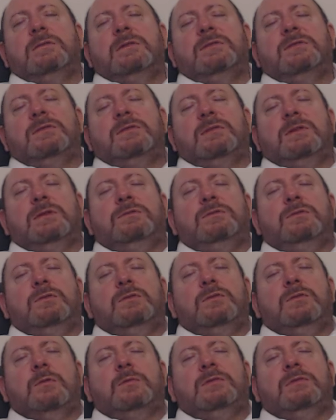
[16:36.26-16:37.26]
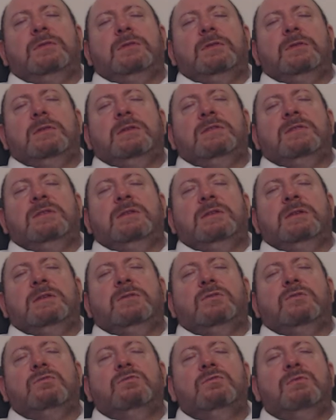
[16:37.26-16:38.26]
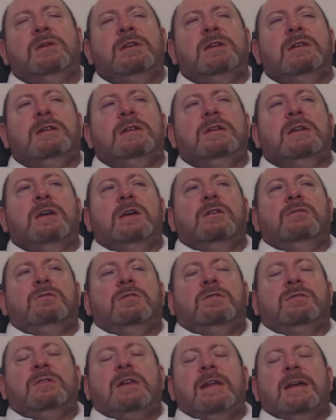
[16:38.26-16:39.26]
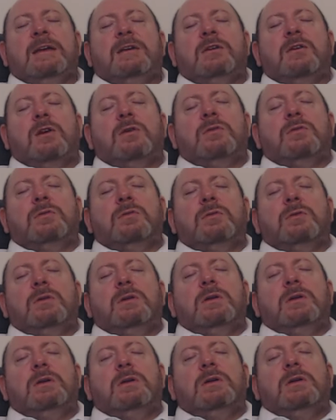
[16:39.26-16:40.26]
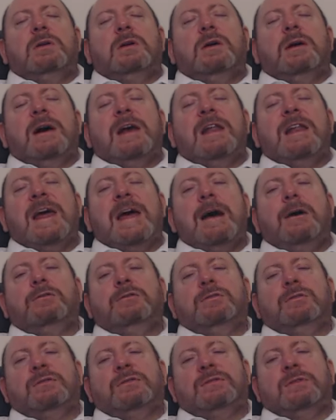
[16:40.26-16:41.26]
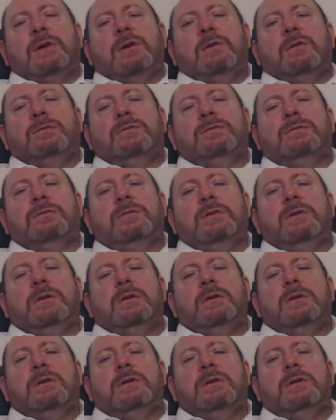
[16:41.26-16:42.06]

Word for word: this gives you an opportunity to really just let go allow yourself